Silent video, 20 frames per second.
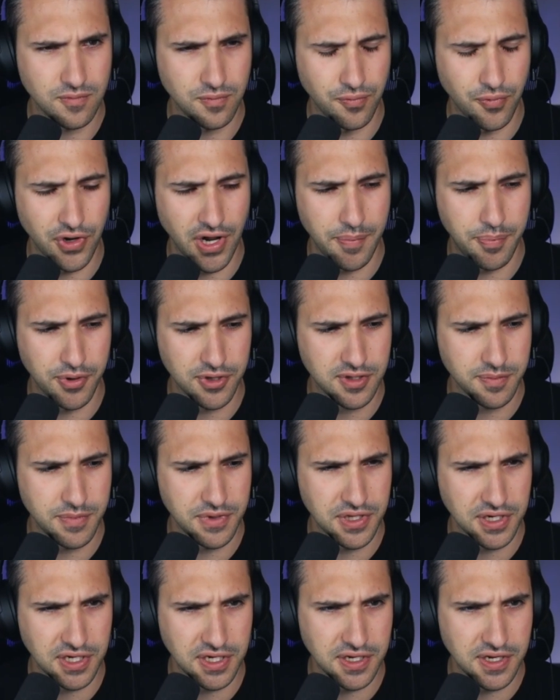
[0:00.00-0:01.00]
would I put them in
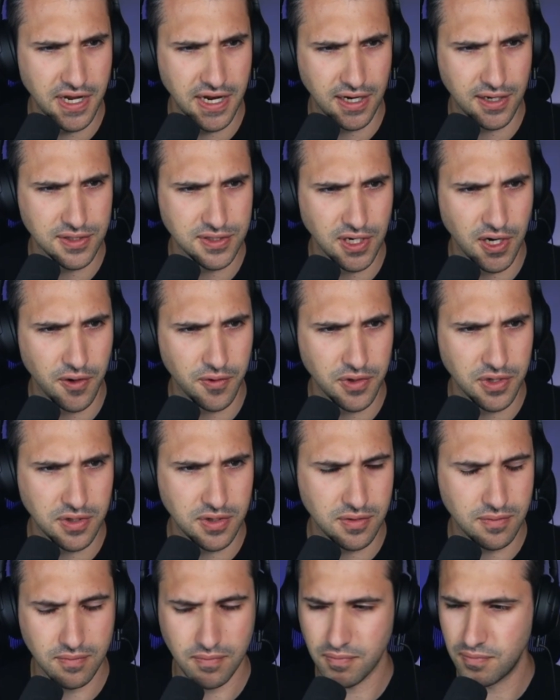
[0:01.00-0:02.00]
the good night? Because
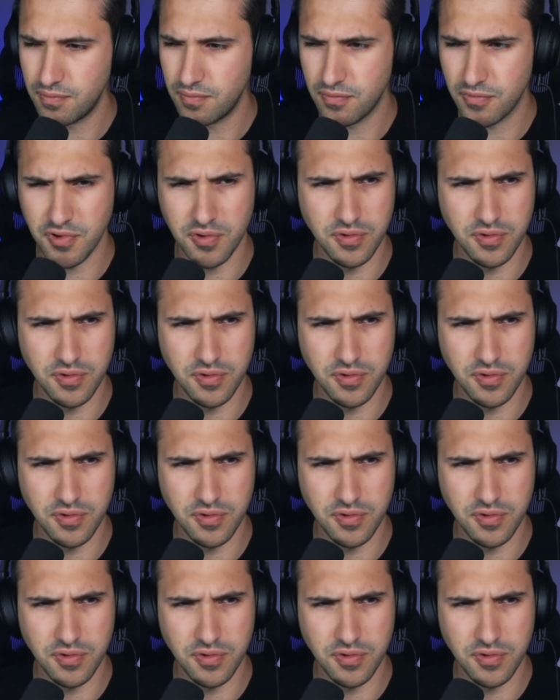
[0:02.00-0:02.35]
they're